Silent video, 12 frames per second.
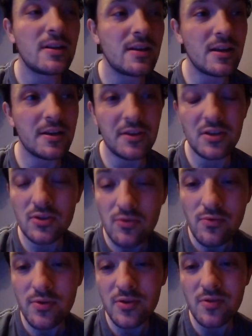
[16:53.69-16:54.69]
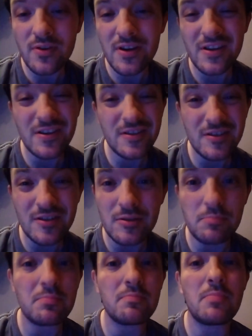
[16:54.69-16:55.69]
Uh, the storage on it is just
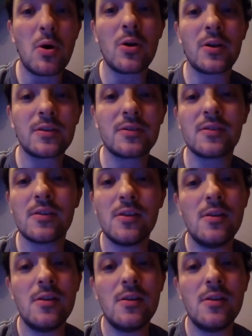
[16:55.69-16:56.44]
bollocks.